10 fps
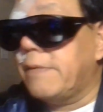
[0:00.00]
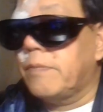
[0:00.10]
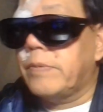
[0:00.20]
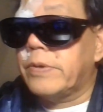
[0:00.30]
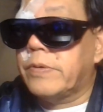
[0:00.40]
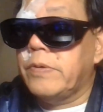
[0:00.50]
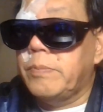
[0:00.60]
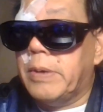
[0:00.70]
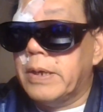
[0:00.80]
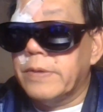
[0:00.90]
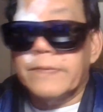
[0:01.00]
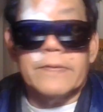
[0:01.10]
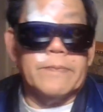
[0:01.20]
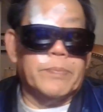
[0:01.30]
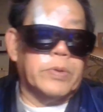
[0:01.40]
have 1 or 2
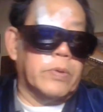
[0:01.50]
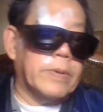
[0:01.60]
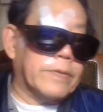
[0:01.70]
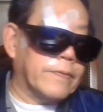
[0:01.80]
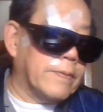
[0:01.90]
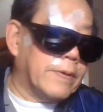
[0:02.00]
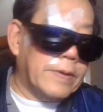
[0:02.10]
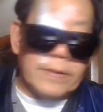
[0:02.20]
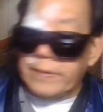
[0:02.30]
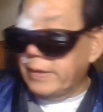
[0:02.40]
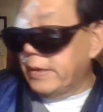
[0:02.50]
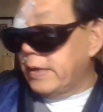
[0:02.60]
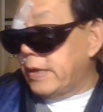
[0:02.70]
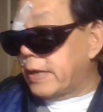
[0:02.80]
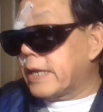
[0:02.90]
bottles of Purex around here.
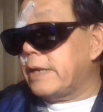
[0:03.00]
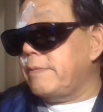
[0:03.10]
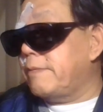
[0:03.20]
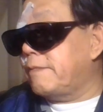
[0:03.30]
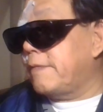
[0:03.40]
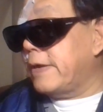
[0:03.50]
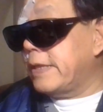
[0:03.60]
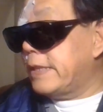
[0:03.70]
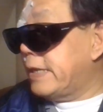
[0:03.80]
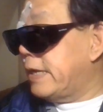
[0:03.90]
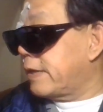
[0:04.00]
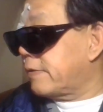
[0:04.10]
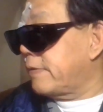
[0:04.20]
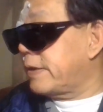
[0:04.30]
I can't even find that.